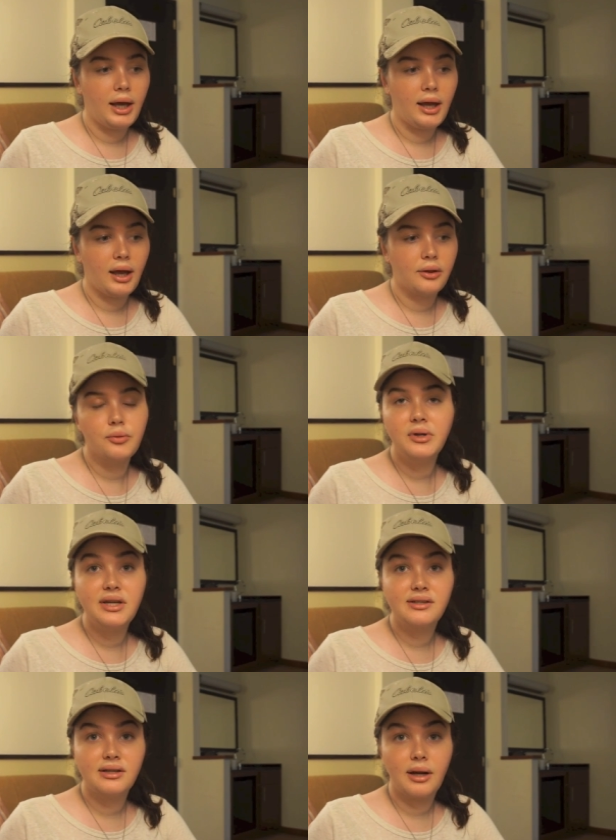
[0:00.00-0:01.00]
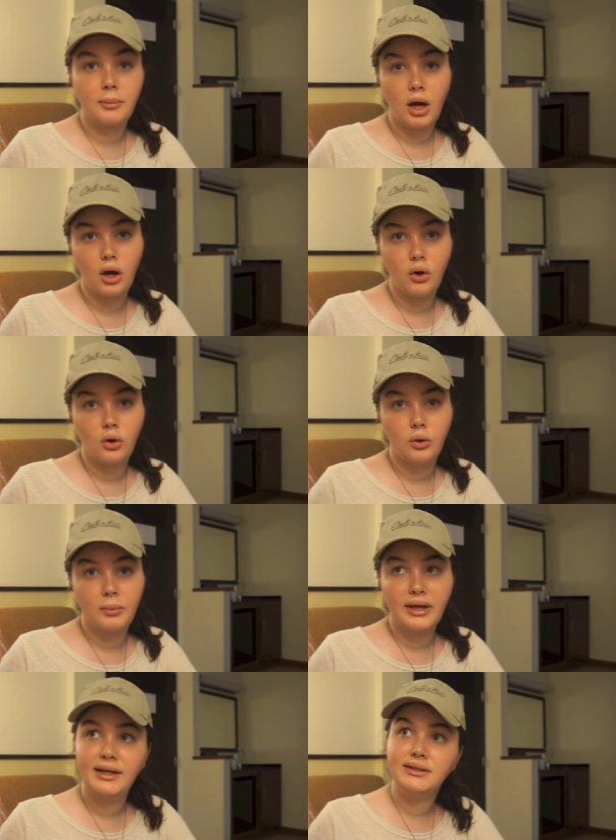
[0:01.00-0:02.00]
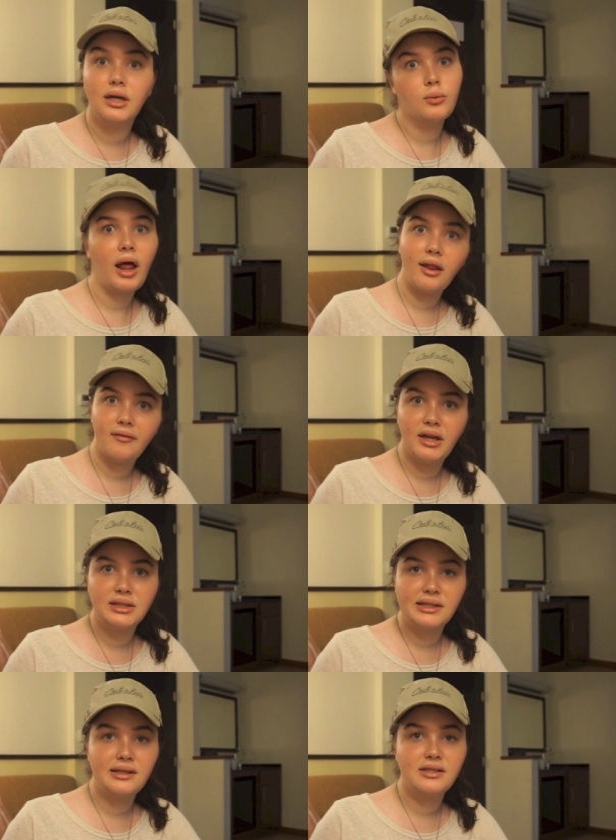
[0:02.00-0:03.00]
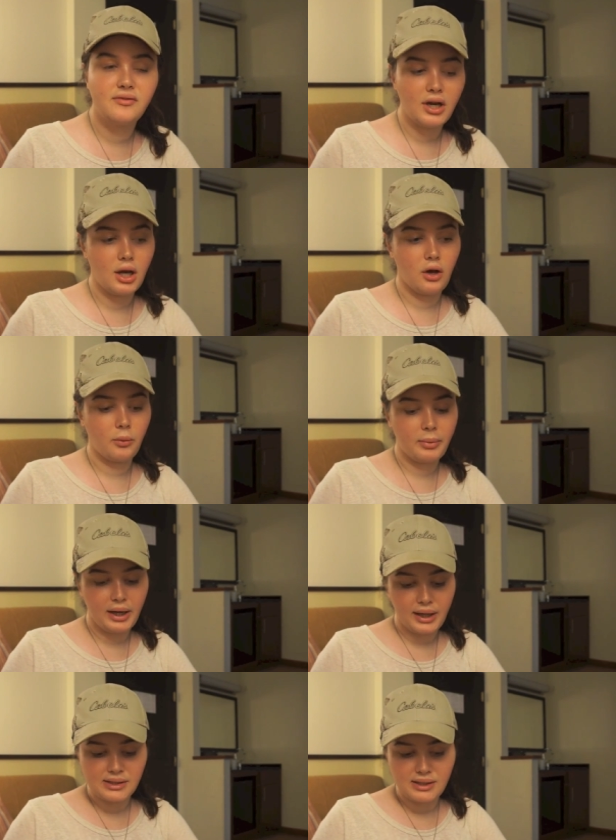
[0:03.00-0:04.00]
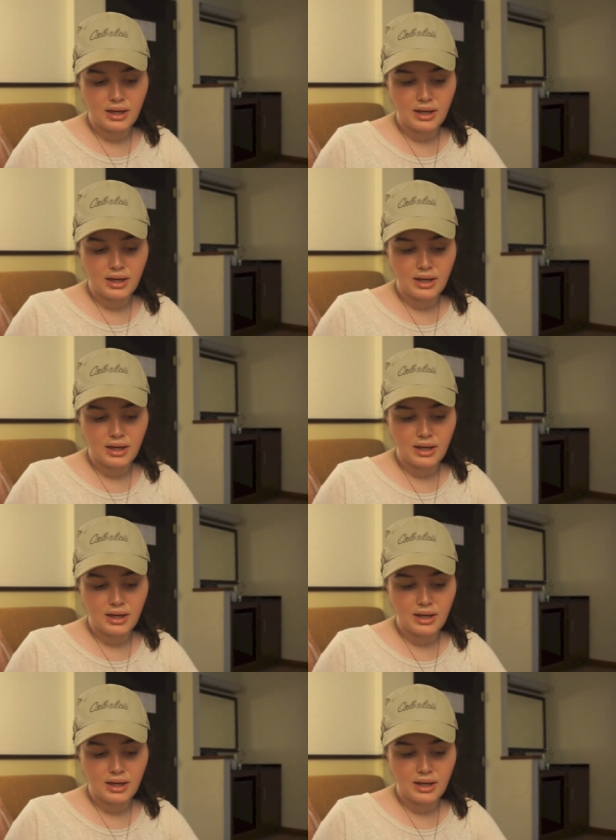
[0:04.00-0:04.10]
And the reason I'm not home is irrelevant to this video, but